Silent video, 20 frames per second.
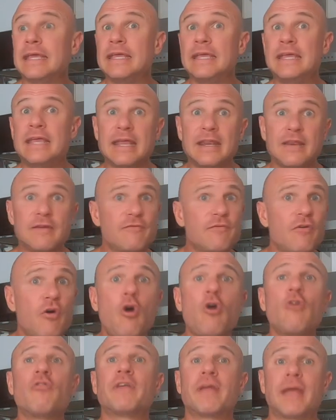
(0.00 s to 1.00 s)
Get
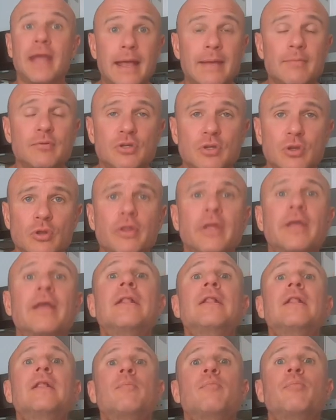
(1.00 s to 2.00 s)
involved, absolutely.
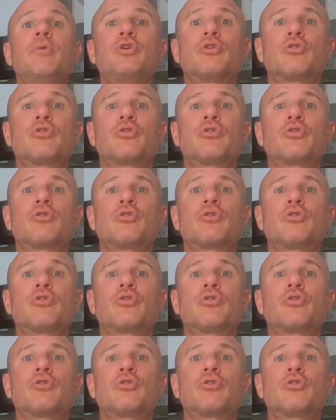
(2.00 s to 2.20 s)
But